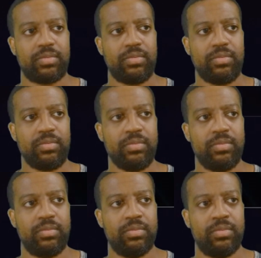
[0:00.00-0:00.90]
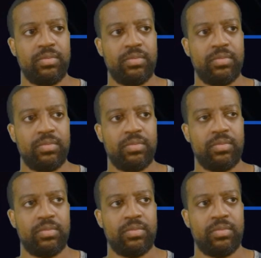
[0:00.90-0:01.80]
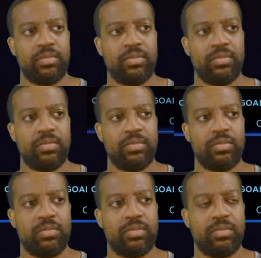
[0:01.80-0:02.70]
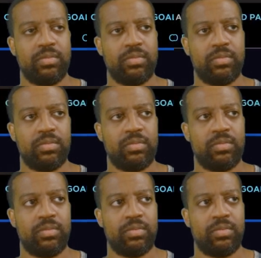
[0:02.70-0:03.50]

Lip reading: No one is speaking in this clip.